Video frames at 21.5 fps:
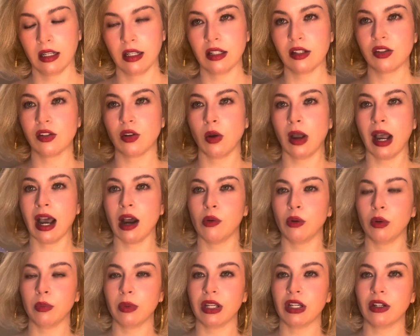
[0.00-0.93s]
So how
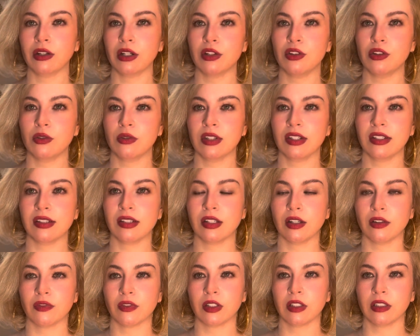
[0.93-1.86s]
are we going to do this
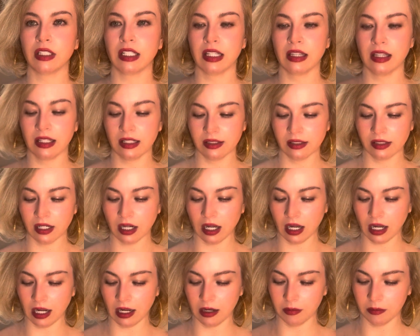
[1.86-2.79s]
differently this
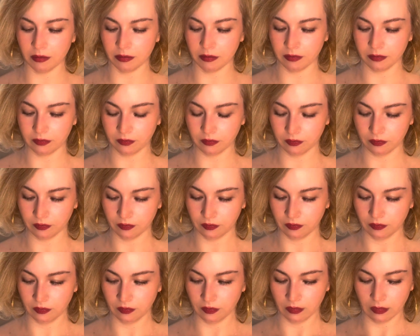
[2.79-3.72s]
time?
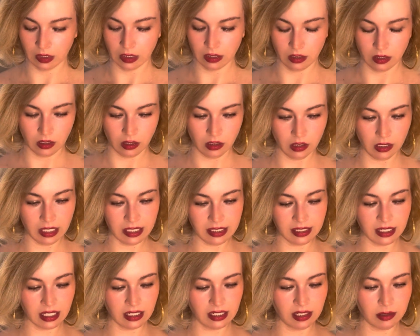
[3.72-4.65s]
Let's
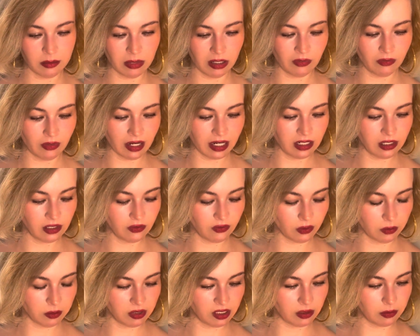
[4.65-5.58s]
get some advice
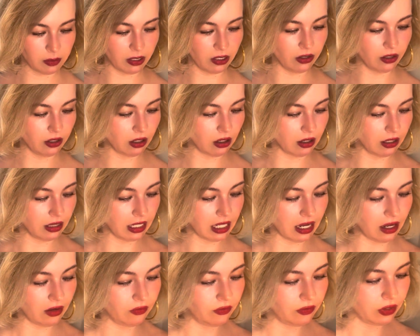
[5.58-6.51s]
from Spirit on
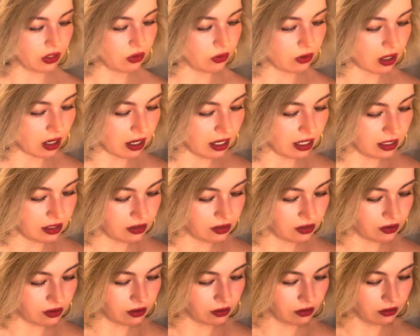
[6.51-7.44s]
that for you
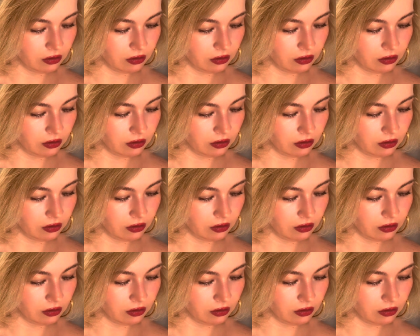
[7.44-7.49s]
guys.